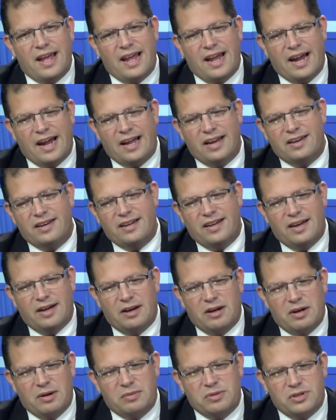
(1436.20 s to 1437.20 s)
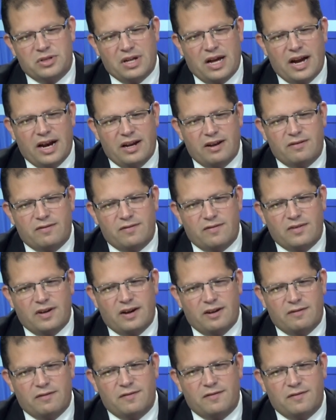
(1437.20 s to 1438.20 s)
and of side
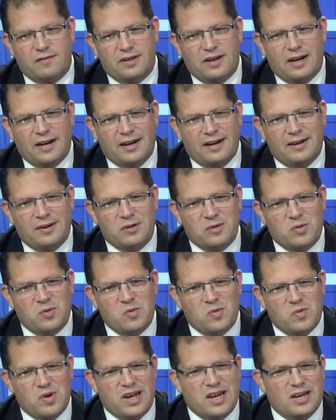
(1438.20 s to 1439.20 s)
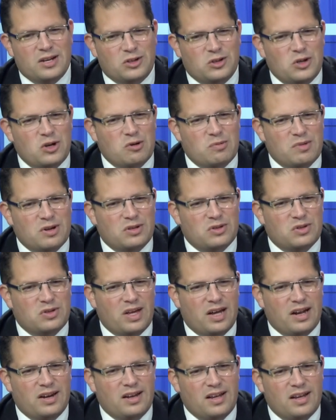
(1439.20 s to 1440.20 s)
of we as humans
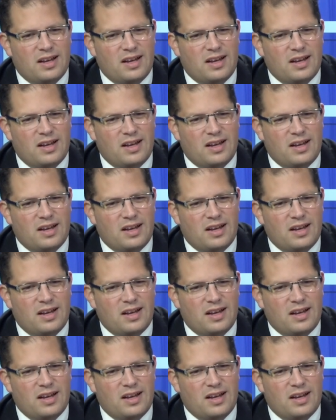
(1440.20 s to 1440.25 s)
that